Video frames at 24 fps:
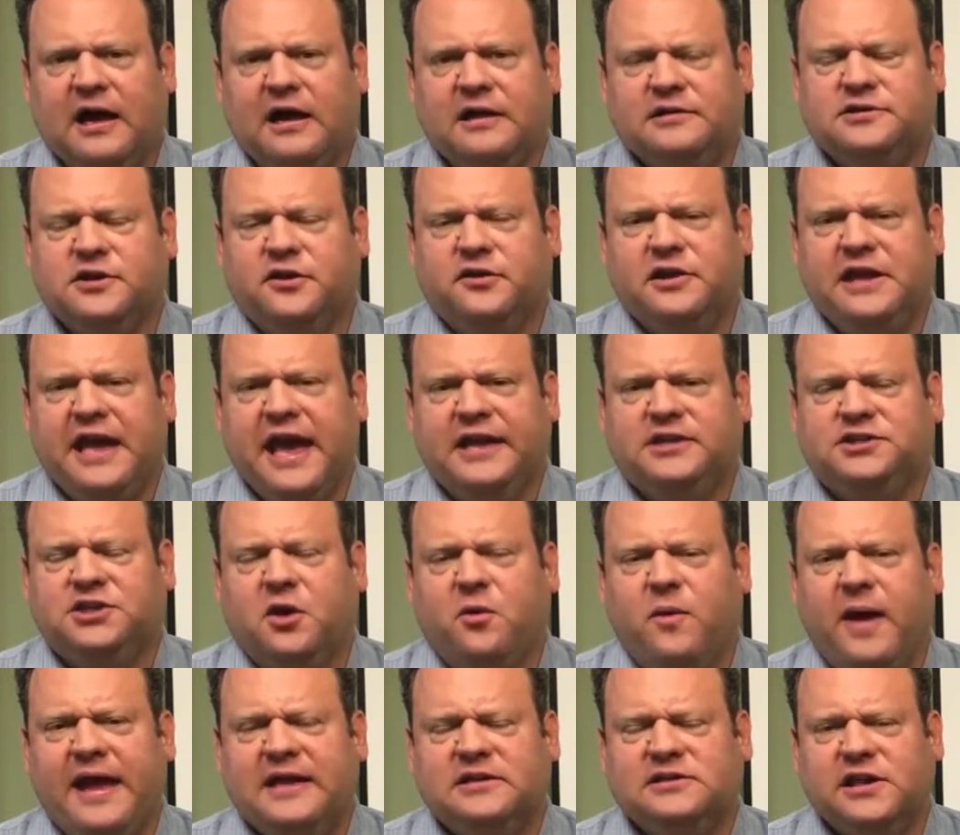So the
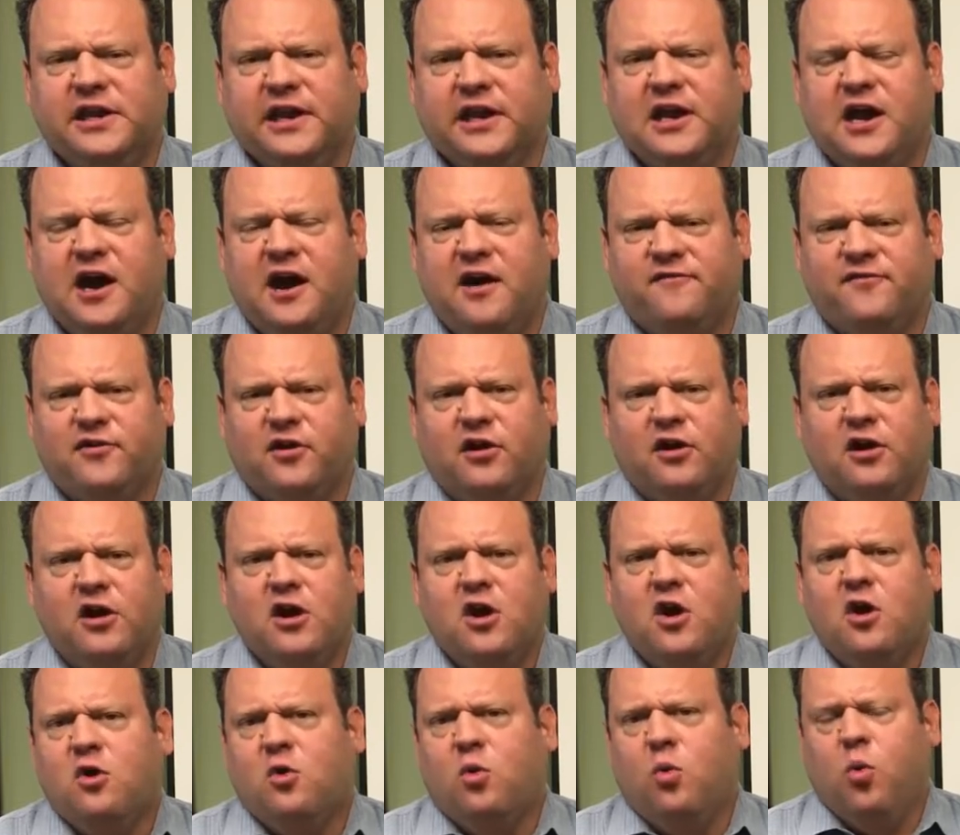HOA is going to cover
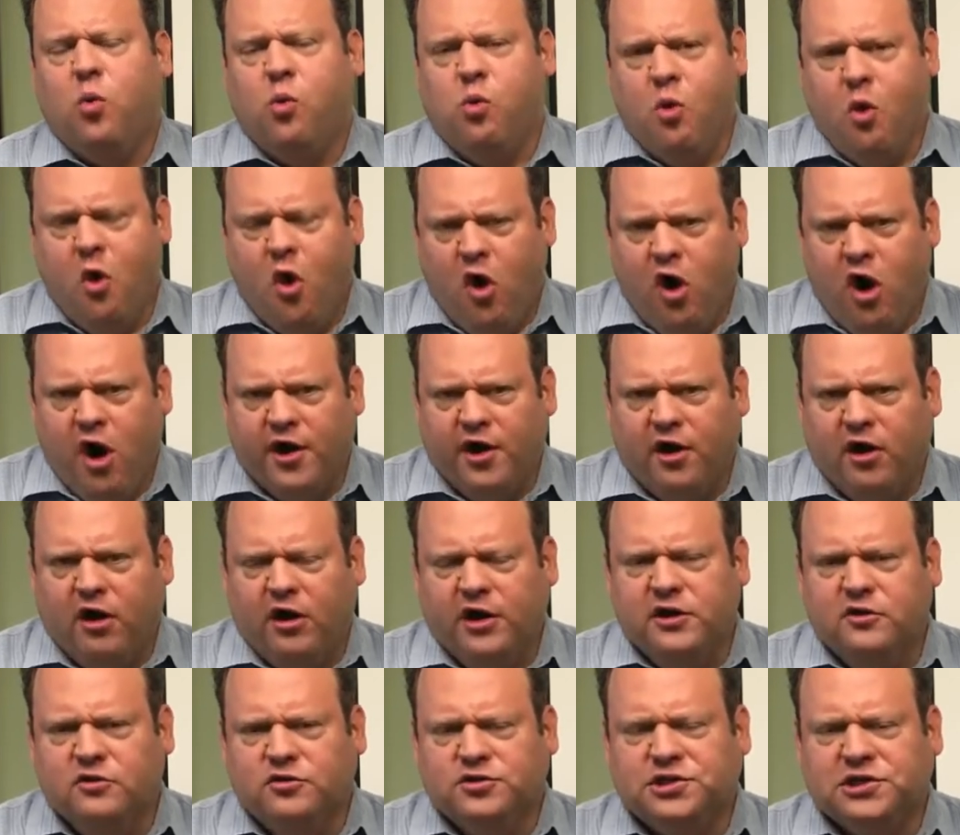water
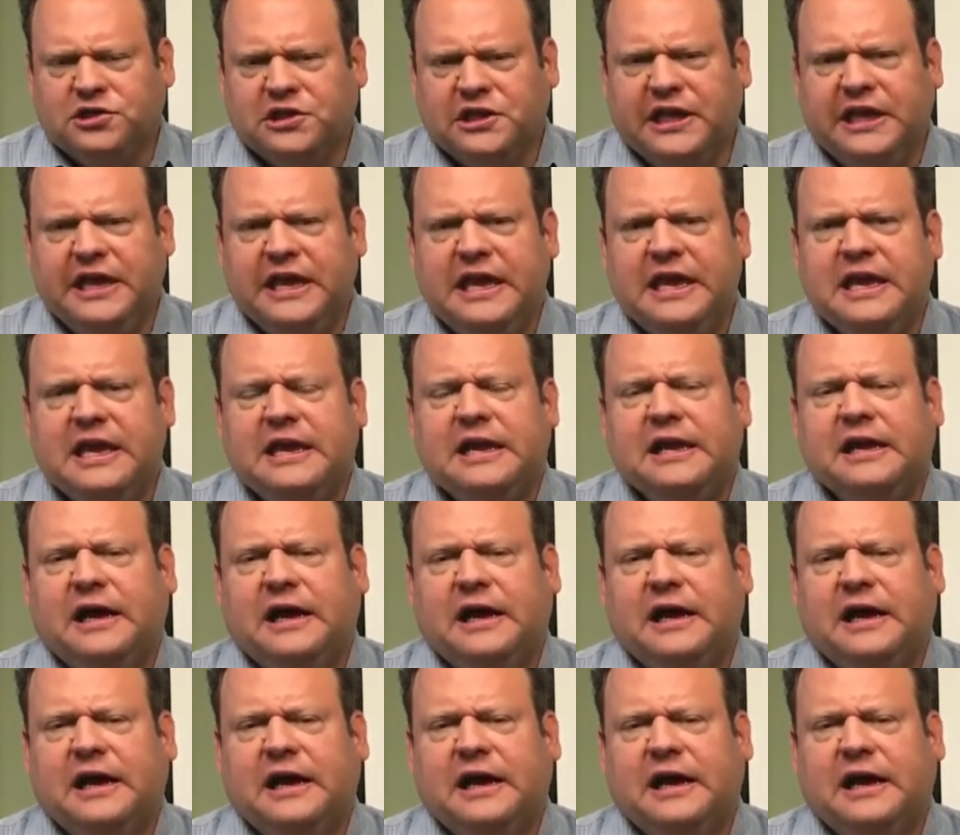usually,